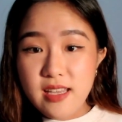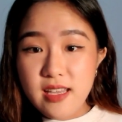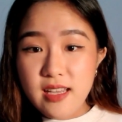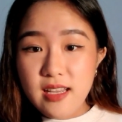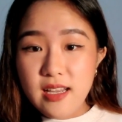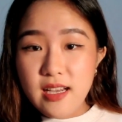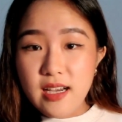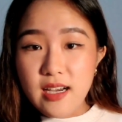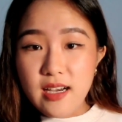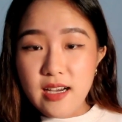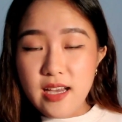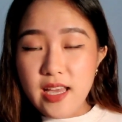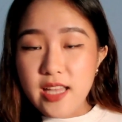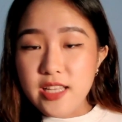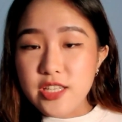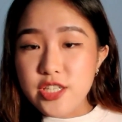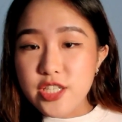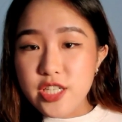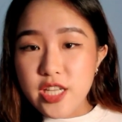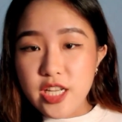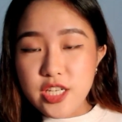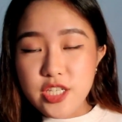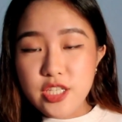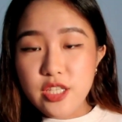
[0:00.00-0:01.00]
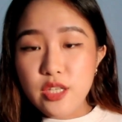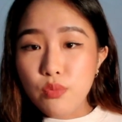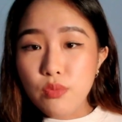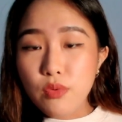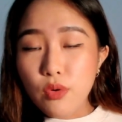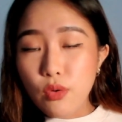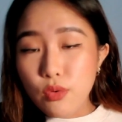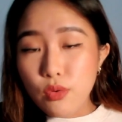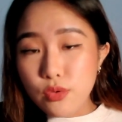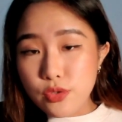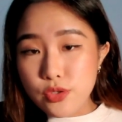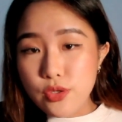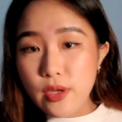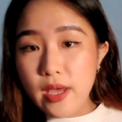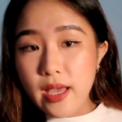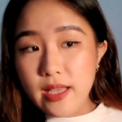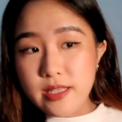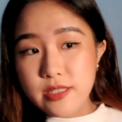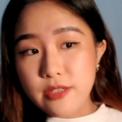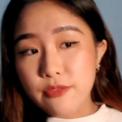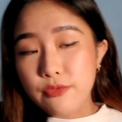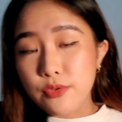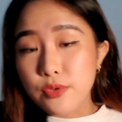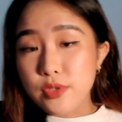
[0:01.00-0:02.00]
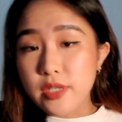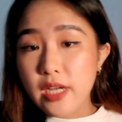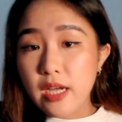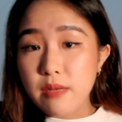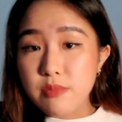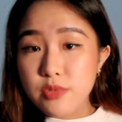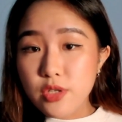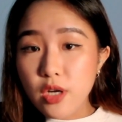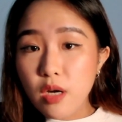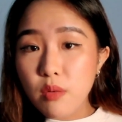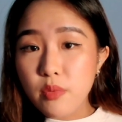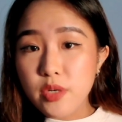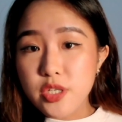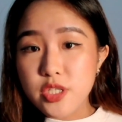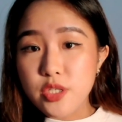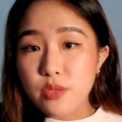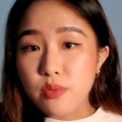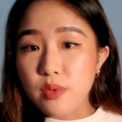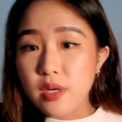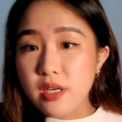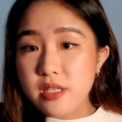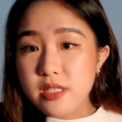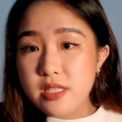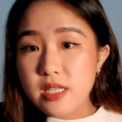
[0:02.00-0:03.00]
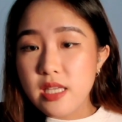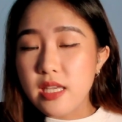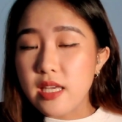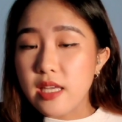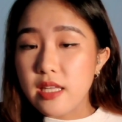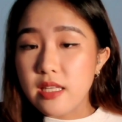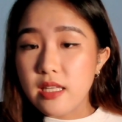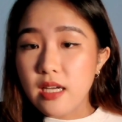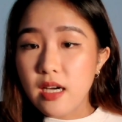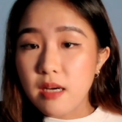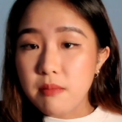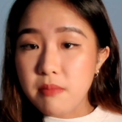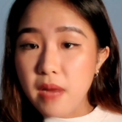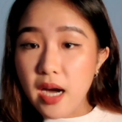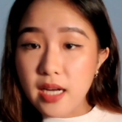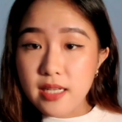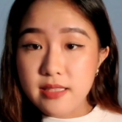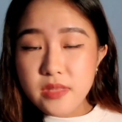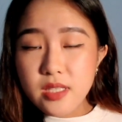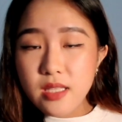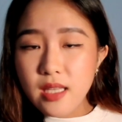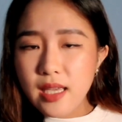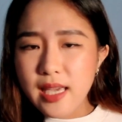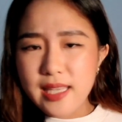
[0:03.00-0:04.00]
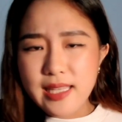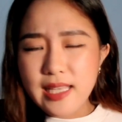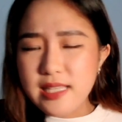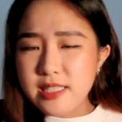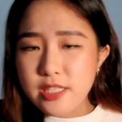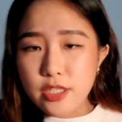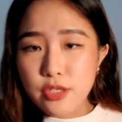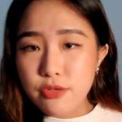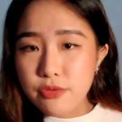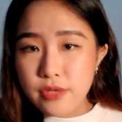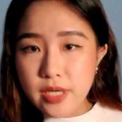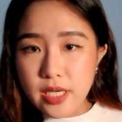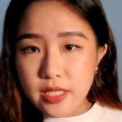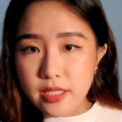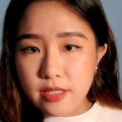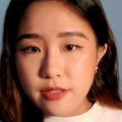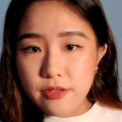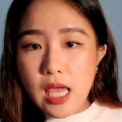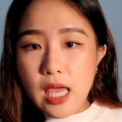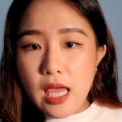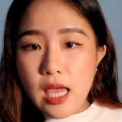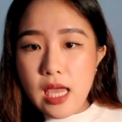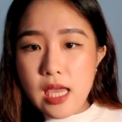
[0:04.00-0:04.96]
And she actually also has a full-time job where she works in marketing and as a creative.